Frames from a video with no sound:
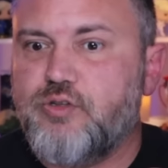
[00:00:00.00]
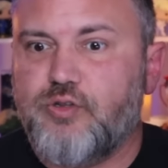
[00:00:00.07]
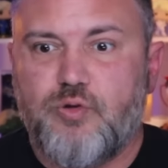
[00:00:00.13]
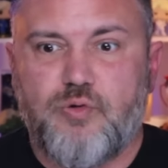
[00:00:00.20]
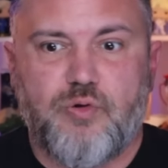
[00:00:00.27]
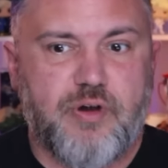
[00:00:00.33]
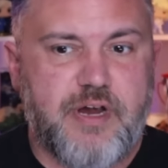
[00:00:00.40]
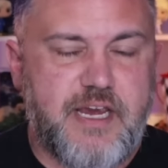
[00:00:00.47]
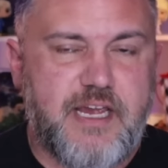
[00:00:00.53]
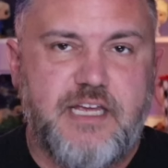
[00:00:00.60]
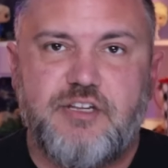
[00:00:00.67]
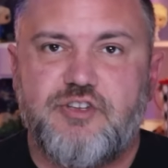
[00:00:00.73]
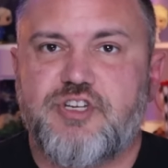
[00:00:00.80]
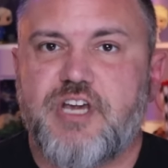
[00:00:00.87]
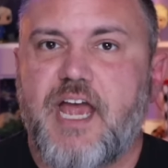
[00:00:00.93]
Lori
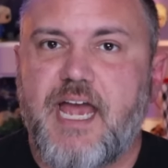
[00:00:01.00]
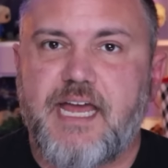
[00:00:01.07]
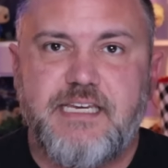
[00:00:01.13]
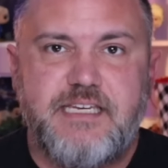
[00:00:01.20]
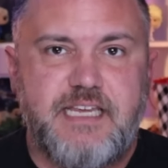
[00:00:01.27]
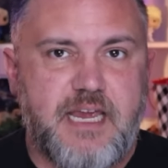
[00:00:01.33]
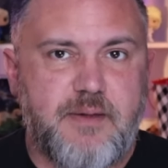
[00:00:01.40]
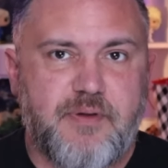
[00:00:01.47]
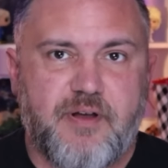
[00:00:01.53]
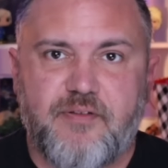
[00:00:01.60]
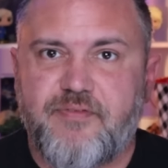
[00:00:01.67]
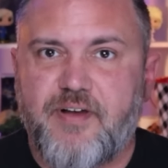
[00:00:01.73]
and Chad Daybell